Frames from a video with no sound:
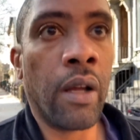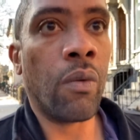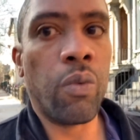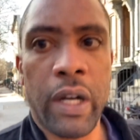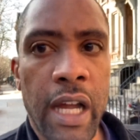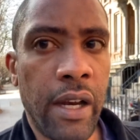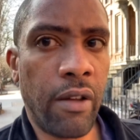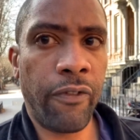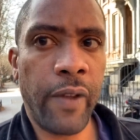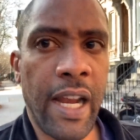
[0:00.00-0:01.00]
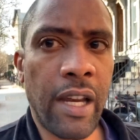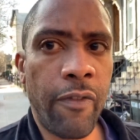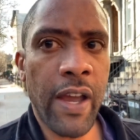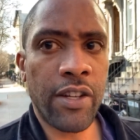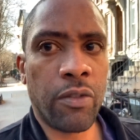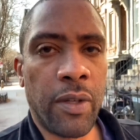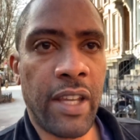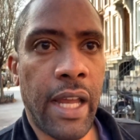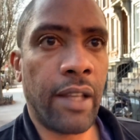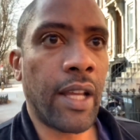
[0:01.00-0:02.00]
What kind of anti-fascism is
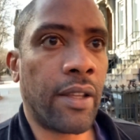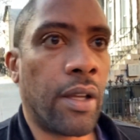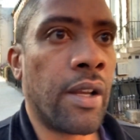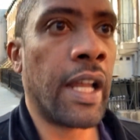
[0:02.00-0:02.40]
that? I